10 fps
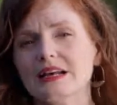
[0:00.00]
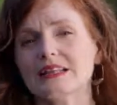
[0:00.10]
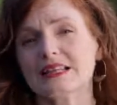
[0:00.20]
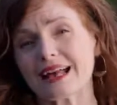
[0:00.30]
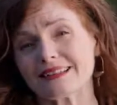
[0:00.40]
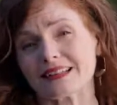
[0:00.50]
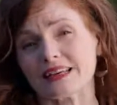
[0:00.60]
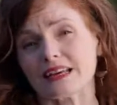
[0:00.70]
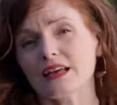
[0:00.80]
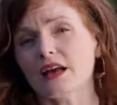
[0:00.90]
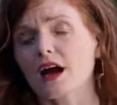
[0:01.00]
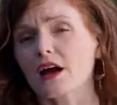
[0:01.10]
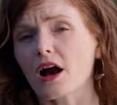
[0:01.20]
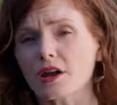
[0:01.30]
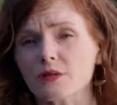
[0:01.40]
Lastly,
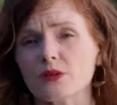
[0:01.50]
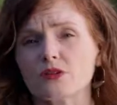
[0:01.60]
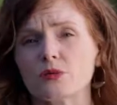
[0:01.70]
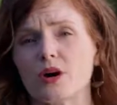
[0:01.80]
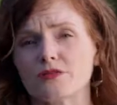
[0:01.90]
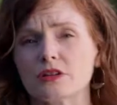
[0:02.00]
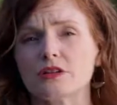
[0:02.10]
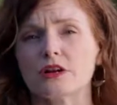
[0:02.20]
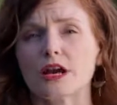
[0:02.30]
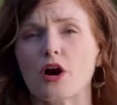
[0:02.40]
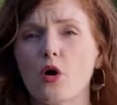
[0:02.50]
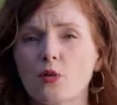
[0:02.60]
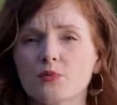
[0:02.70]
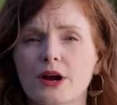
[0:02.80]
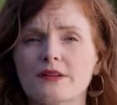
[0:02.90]
economists will often look at home
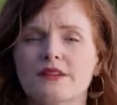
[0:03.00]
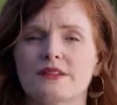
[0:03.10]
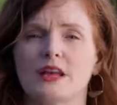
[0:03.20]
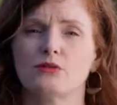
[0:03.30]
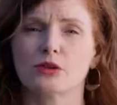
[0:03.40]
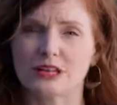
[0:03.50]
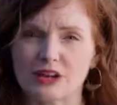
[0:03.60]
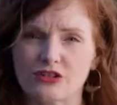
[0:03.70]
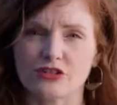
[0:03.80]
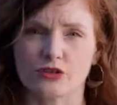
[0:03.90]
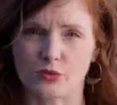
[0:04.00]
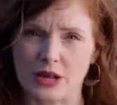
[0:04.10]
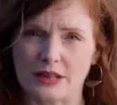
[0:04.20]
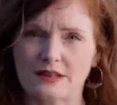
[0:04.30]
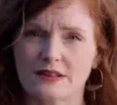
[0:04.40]
prices in relation to
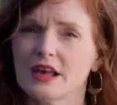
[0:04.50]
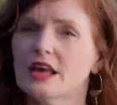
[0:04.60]
rents.